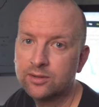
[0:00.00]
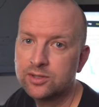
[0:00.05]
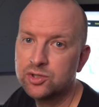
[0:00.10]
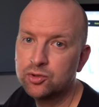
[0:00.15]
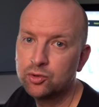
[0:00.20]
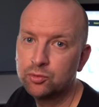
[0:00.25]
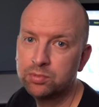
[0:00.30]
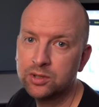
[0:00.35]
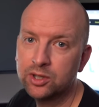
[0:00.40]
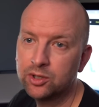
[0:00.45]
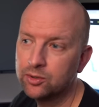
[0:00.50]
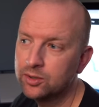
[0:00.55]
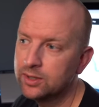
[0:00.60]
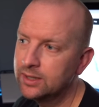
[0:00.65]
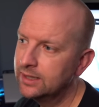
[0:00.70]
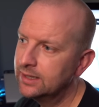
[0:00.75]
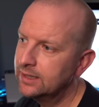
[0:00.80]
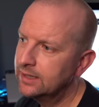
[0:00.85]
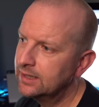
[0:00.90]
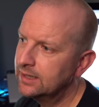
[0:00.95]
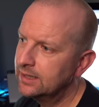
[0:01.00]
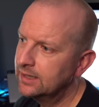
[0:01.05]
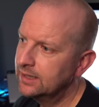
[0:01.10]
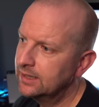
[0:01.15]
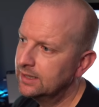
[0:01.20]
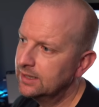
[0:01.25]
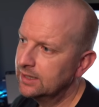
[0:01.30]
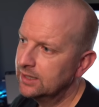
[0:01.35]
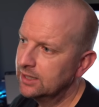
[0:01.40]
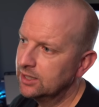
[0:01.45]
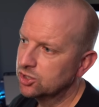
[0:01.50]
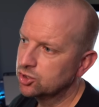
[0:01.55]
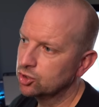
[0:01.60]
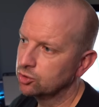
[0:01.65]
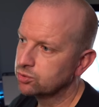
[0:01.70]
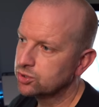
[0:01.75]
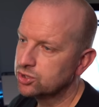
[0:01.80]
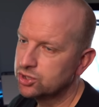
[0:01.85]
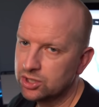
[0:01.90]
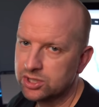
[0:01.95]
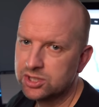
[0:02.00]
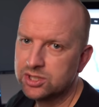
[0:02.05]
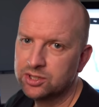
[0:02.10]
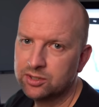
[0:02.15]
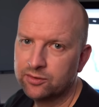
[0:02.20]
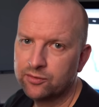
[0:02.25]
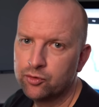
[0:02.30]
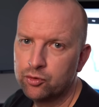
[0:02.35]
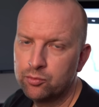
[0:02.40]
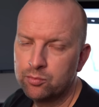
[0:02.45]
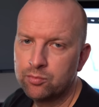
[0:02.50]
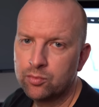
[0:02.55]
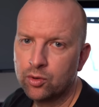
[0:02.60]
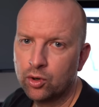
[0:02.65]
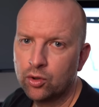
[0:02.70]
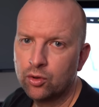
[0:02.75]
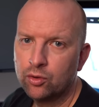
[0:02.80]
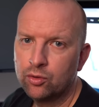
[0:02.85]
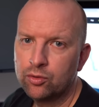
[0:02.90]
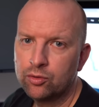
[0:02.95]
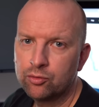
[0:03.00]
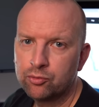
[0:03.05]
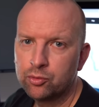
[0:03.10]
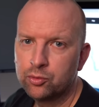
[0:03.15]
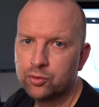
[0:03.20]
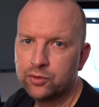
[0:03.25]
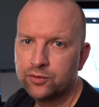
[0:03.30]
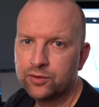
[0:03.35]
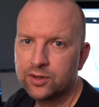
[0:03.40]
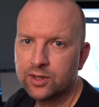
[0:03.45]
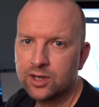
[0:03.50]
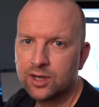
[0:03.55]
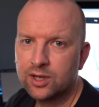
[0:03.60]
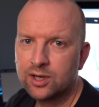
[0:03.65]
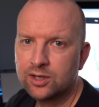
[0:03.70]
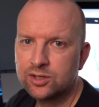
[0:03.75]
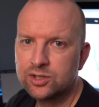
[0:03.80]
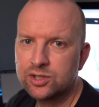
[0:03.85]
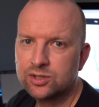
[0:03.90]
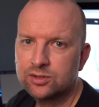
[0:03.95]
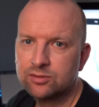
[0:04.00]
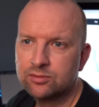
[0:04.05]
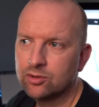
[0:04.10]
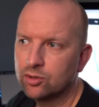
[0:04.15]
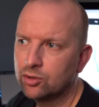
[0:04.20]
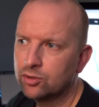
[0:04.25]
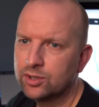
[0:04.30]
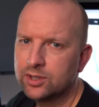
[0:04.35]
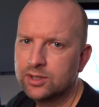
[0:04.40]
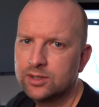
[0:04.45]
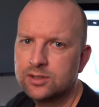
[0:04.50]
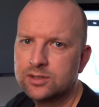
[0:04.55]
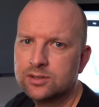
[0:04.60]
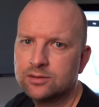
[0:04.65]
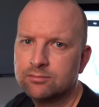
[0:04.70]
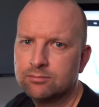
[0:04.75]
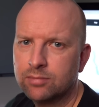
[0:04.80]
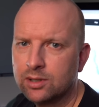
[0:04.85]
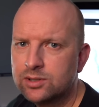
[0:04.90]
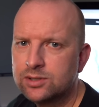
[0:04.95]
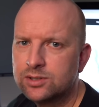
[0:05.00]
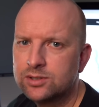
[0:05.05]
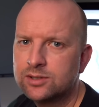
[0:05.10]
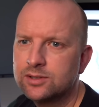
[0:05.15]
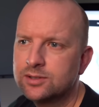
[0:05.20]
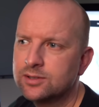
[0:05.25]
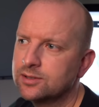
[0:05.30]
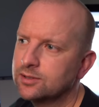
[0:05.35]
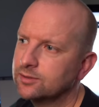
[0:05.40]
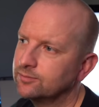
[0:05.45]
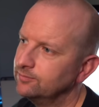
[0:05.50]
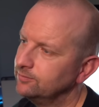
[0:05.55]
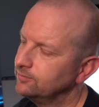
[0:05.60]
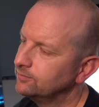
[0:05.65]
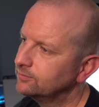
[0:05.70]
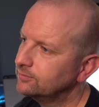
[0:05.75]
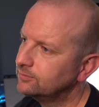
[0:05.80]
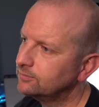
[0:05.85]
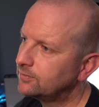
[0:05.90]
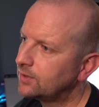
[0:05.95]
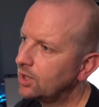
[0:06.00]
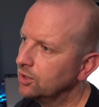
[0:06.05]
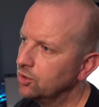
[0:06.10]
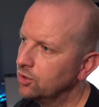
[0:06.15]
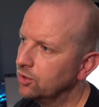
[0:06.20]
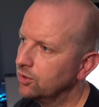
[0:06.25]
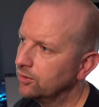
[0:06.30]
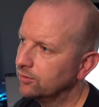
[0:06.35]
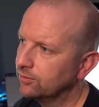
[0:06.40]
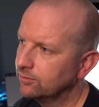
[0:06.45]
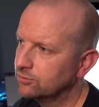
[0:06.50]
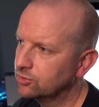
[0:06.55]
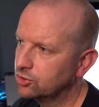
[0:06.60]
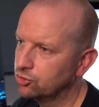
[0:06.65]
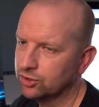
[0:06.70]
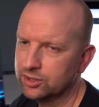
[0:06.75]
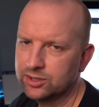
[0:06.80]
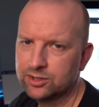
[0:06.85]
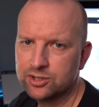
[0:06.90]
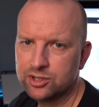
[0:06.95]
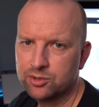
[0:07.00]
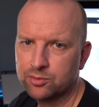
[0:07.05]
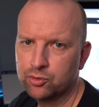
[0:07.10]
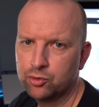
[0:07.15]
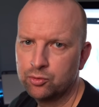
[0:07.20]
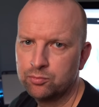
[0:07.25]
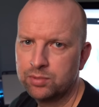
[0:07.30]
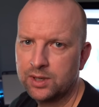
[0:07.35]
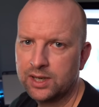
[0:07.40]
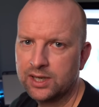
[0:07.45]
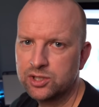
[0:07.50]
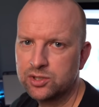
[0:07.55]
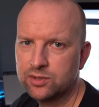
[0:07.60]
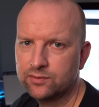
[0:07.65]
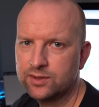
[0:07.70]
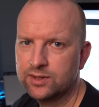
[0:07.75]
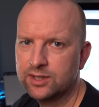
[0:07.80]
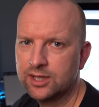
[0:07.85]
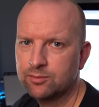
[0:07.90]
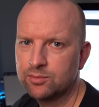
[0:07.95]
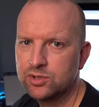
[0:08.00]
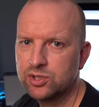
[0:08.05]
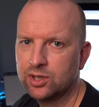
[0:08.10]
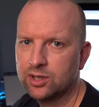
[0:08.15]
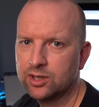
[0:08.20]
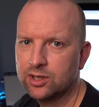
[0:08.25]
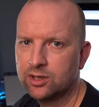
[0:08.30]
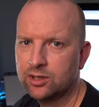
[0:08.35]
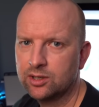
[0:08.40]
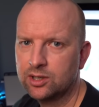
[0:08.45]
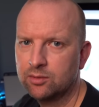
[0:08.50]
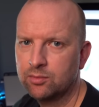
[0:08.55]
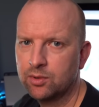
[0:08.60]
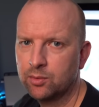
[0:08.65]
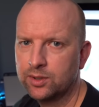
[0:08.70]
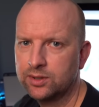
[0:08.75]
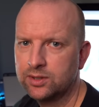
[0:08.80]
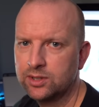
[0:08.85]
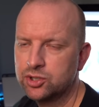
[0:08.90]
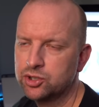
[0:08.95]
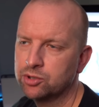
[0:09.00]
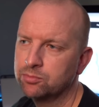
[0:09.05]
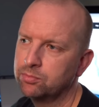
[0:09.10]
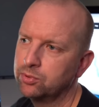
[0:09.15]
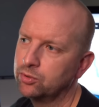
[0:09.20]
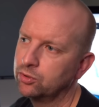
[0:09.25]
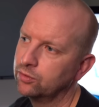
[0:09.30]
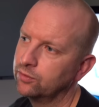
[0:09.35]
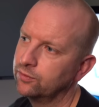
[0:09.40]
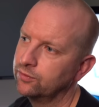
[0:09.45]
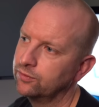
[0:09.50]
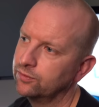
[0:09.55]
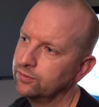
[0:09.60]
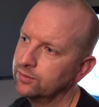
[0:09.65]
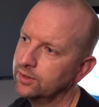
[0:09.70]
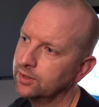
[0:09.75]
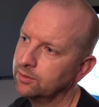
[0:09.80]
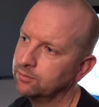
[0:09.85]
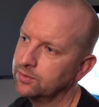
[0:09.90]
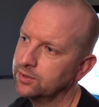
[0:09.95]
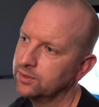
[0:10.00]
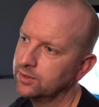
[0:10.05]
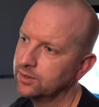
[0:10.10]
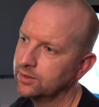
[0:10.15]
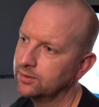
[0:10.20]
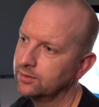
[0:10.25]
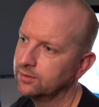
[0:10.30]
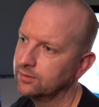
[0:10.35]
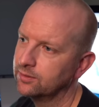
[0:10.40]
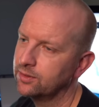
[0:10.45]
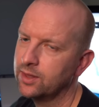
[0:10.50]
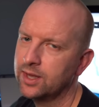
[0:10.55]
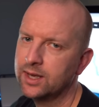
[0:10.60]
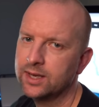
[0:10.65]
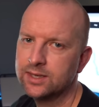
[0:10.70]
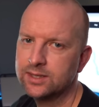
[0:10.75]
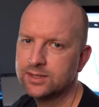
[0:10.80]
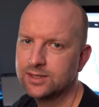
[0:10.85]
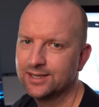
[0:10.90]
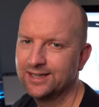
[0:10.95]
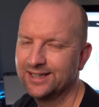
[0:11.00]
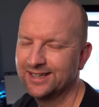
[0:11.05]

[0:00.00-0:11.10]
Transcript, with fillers: snowplough. So there was just enough room on the road for the cars and lorries and buses and gritters that were going past. So every time we saw a car coming, we had to jump off up to our thighs